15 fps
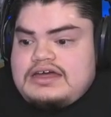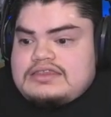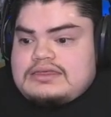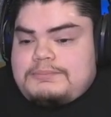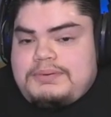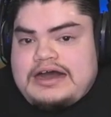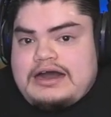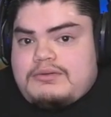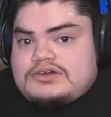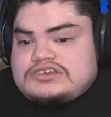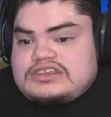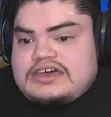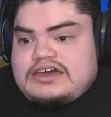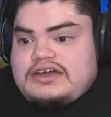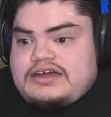The power's
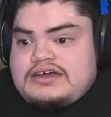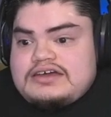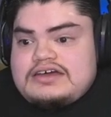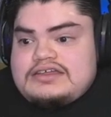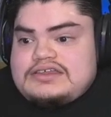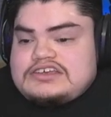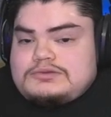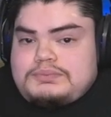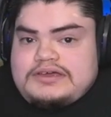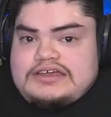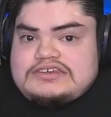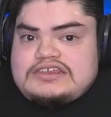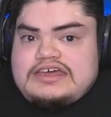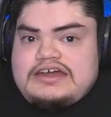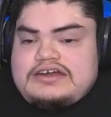there, the
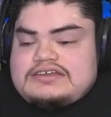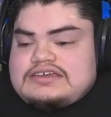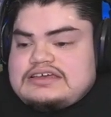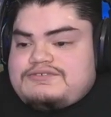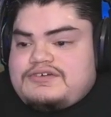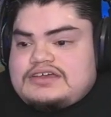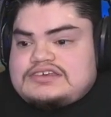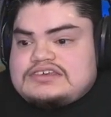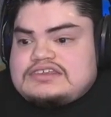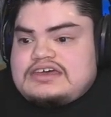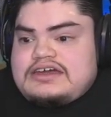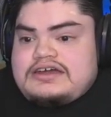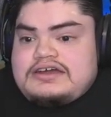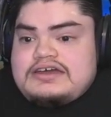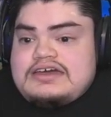speed's there, defense is
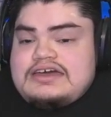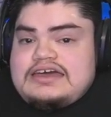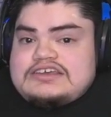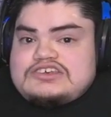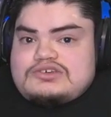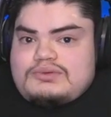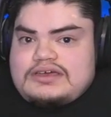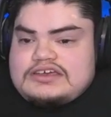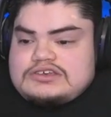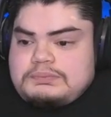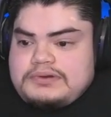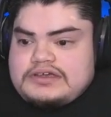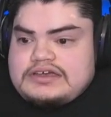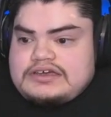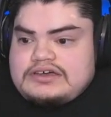there, his swing is
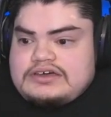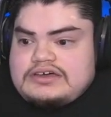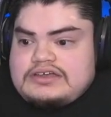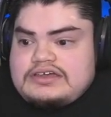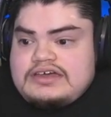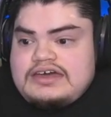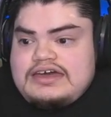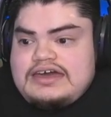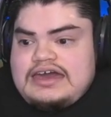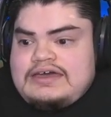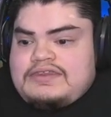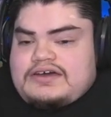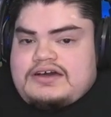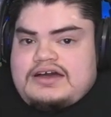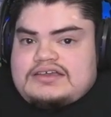pretty good,
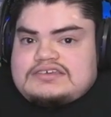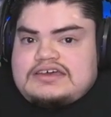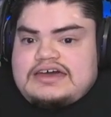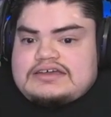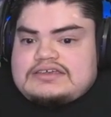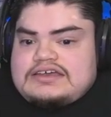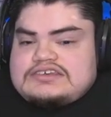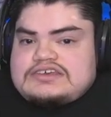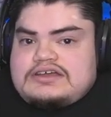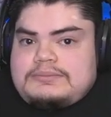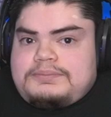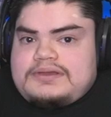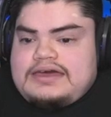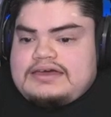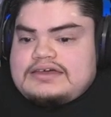and the contact, it's gonna
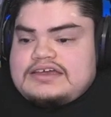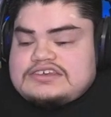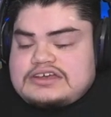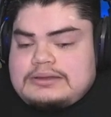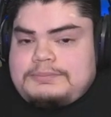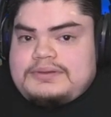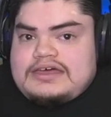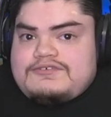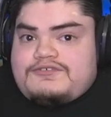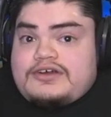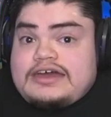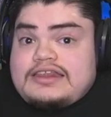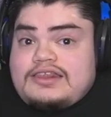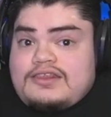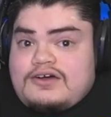play. It's gonna play for
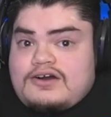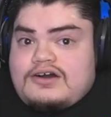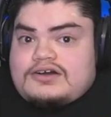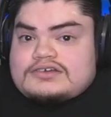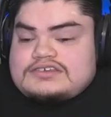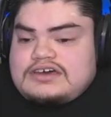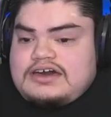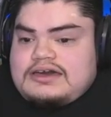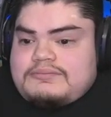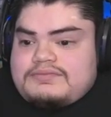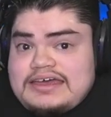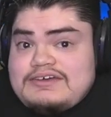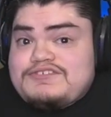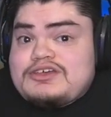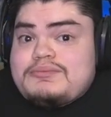a long time.
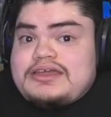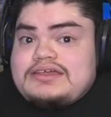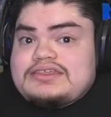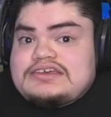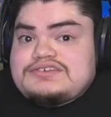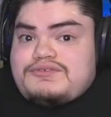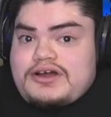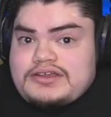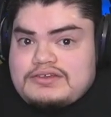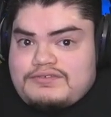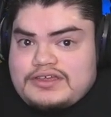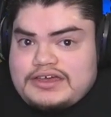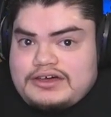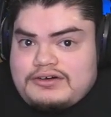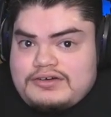If you made it this far in the
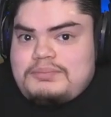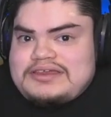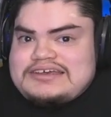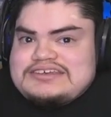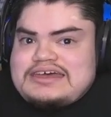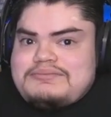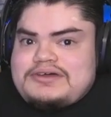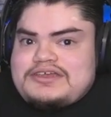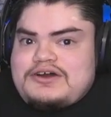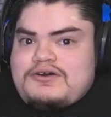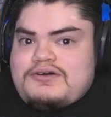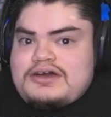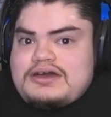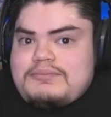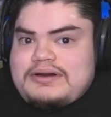video, please let me
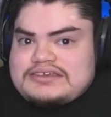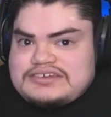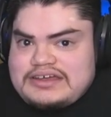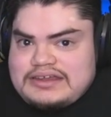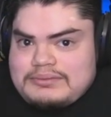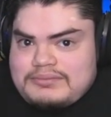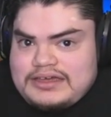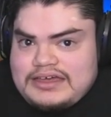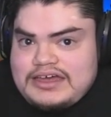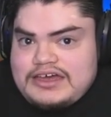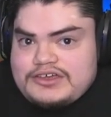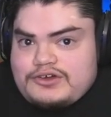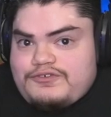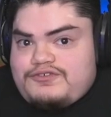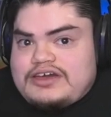know by telling me
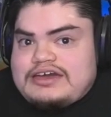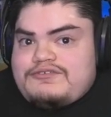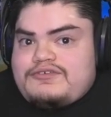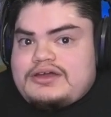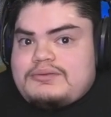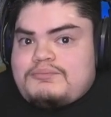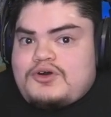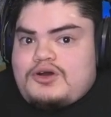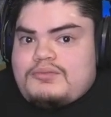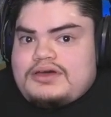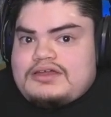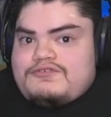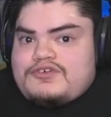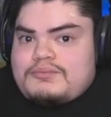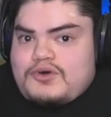your favorite
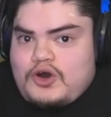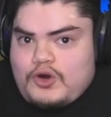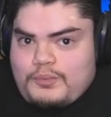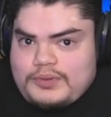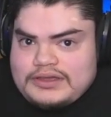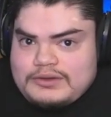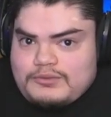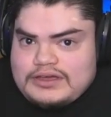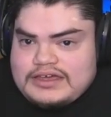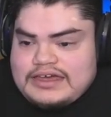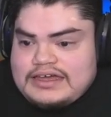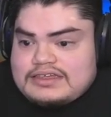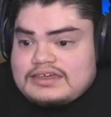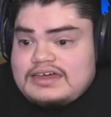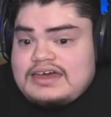moment from opening
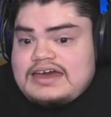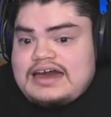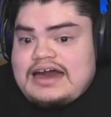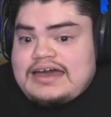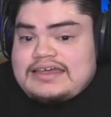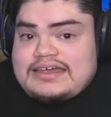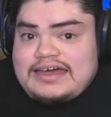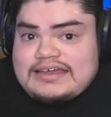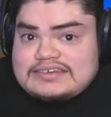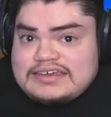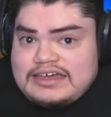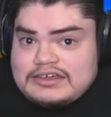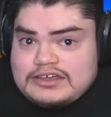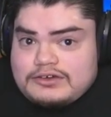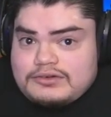weekend. I can't
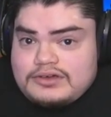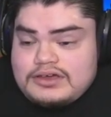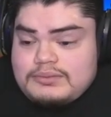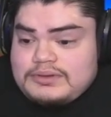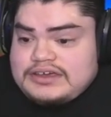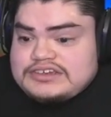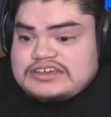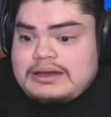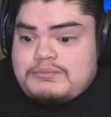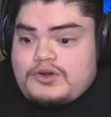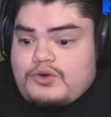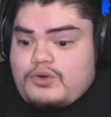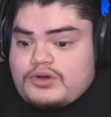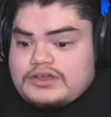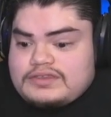tell you because I'm
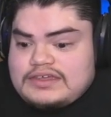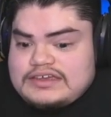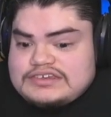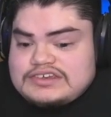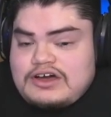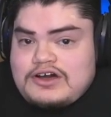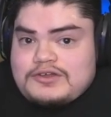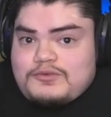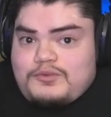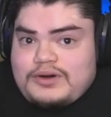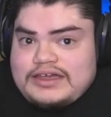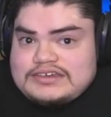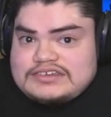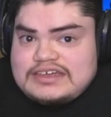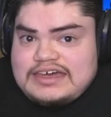recording this on
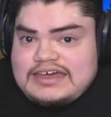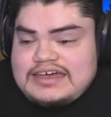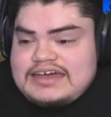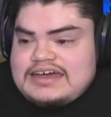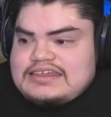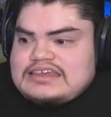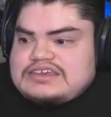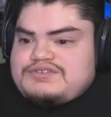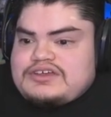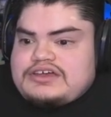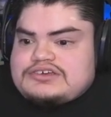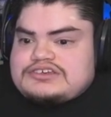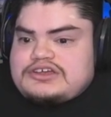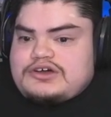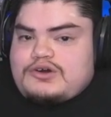Wednesday. This
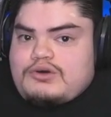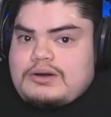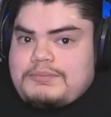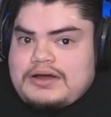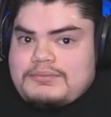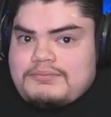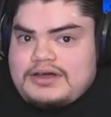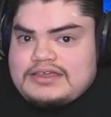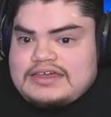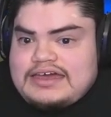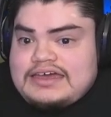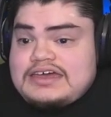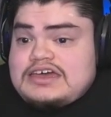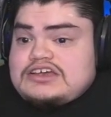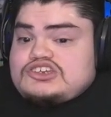video is going to go up on
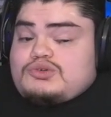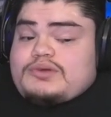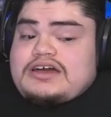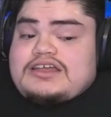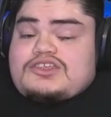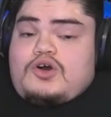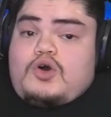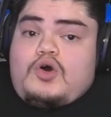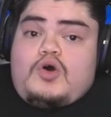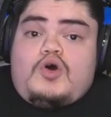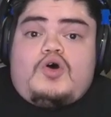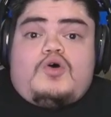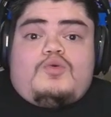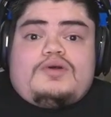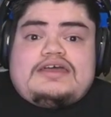Monday. So we got the
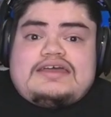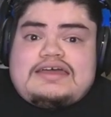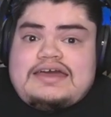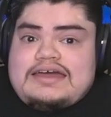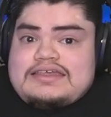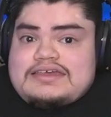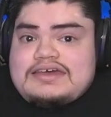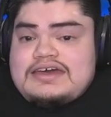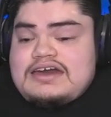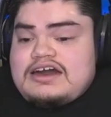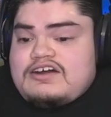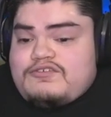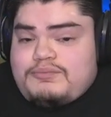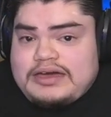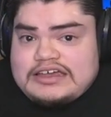whole weekend
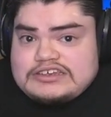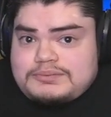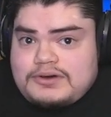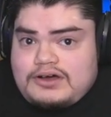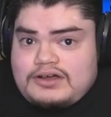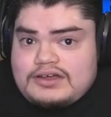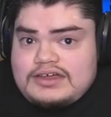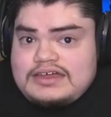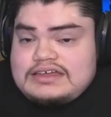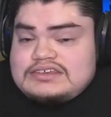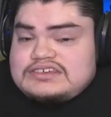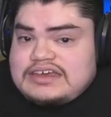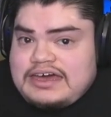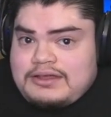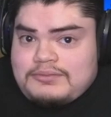of baseball.
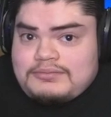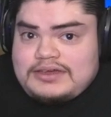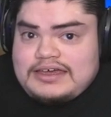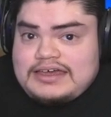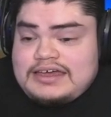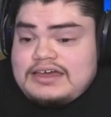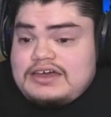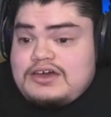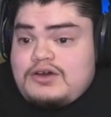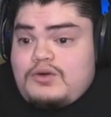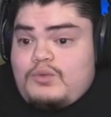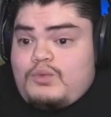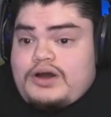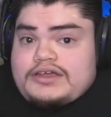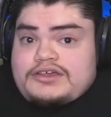Tell me
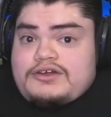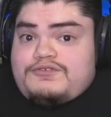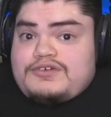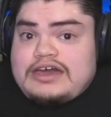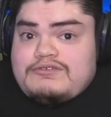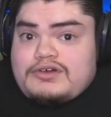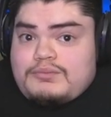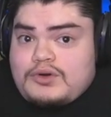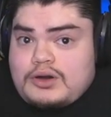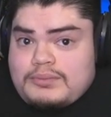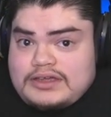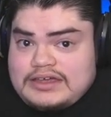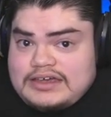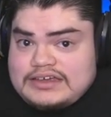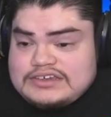what your favorite
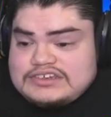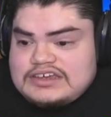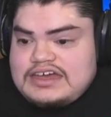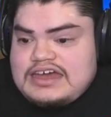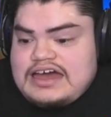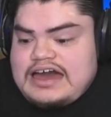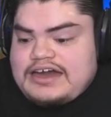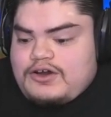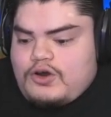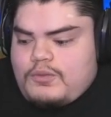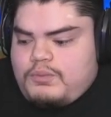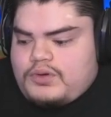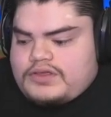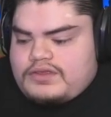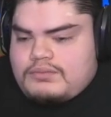moment is. I
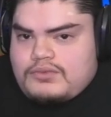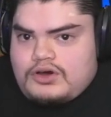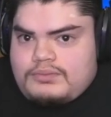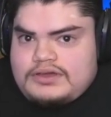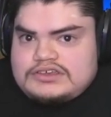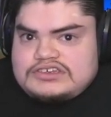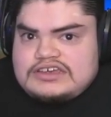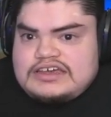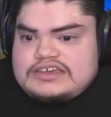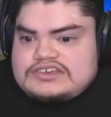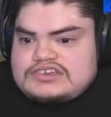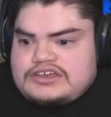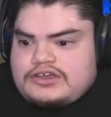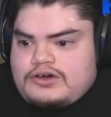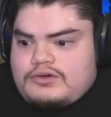hope one of the moments
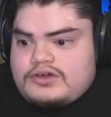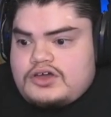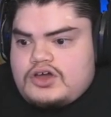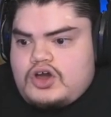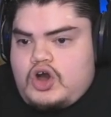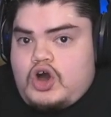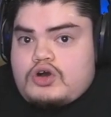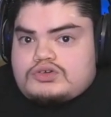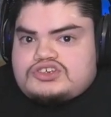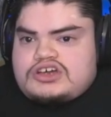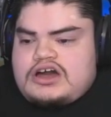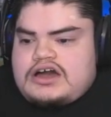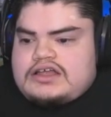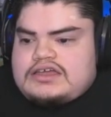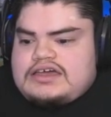is, you know,
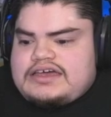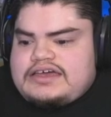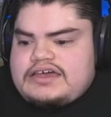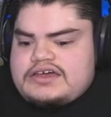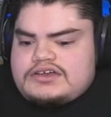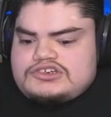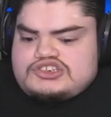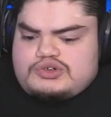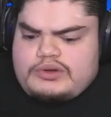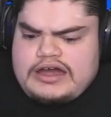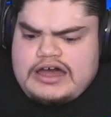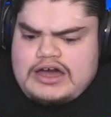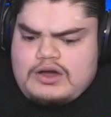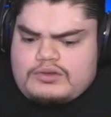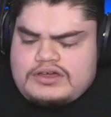Ohtani,
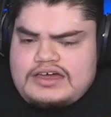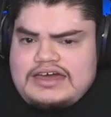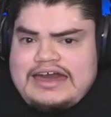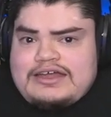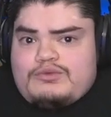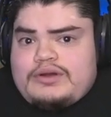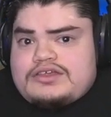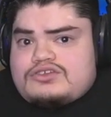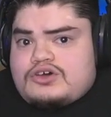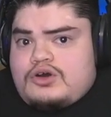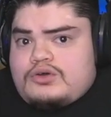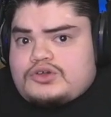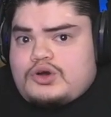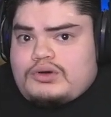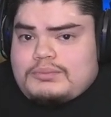Trout, and
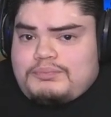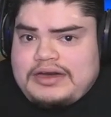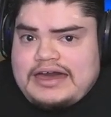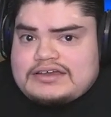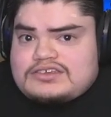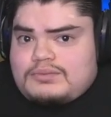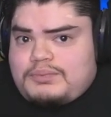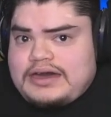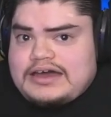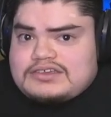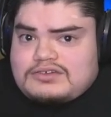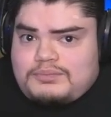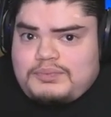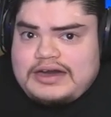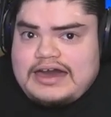Rendon going back to back
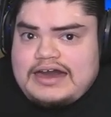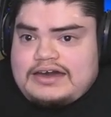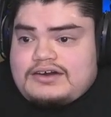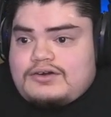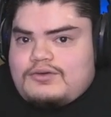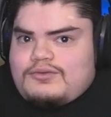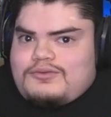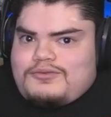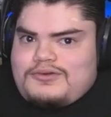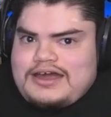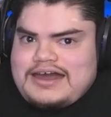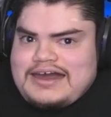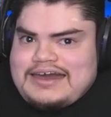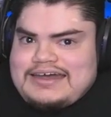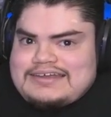to back,
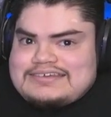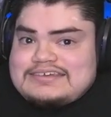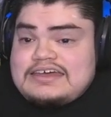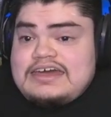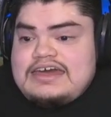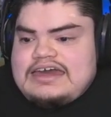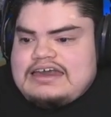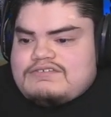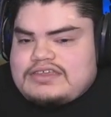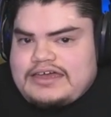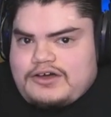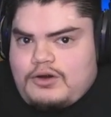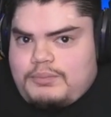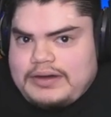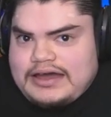right? If they
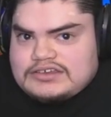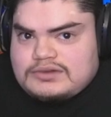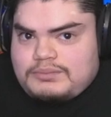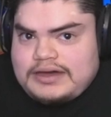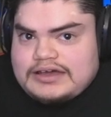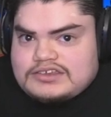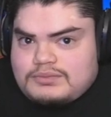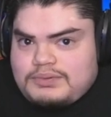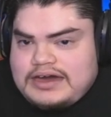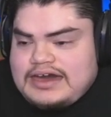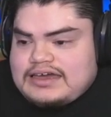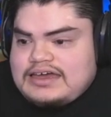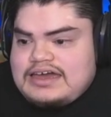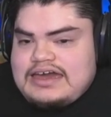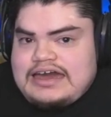go back to back to
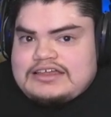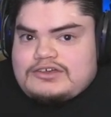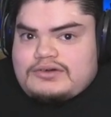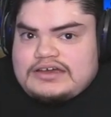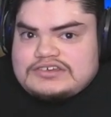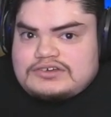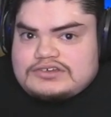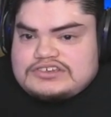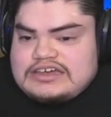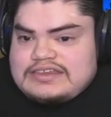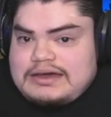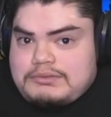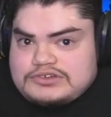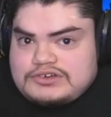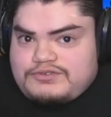back and you guys don't say
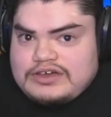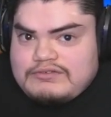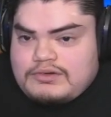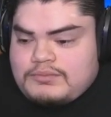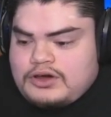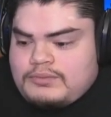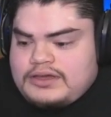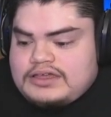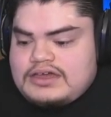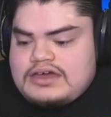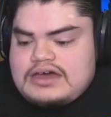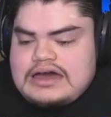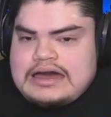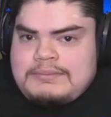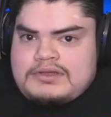that was your favorite moment,
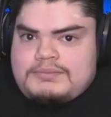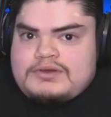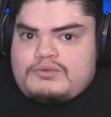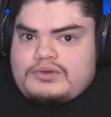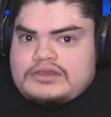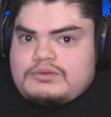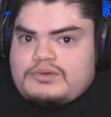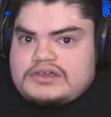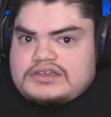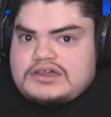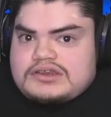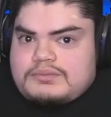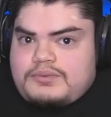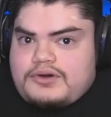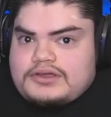I'm going to be really, really
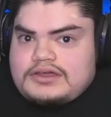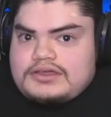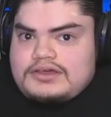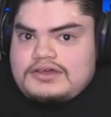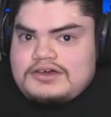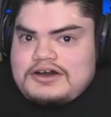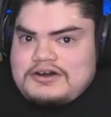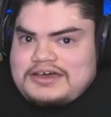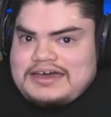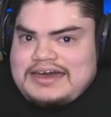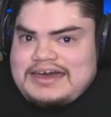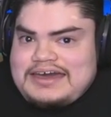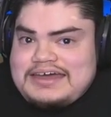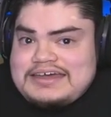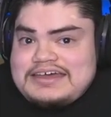disappointed,
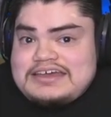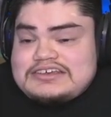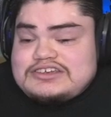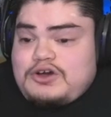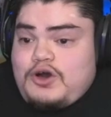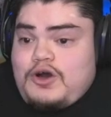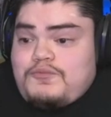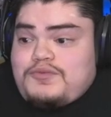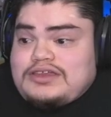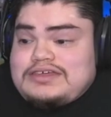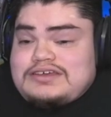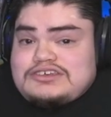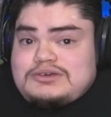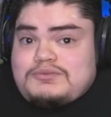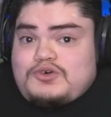okay? So hopefully
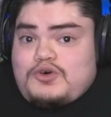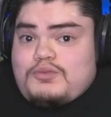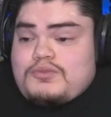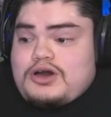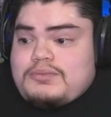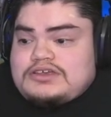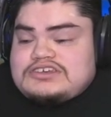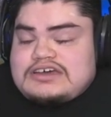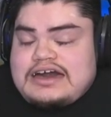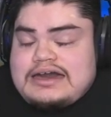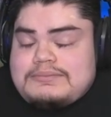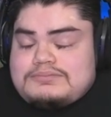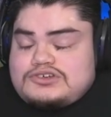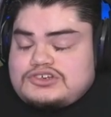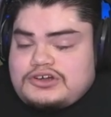there's some cool moments.
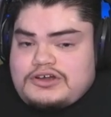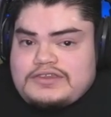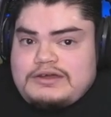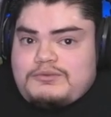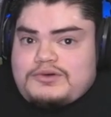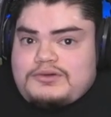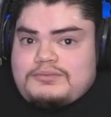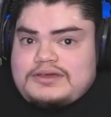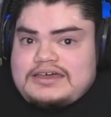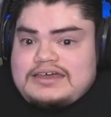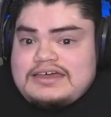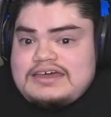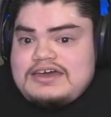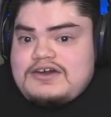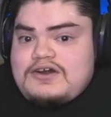I'm sure there will be.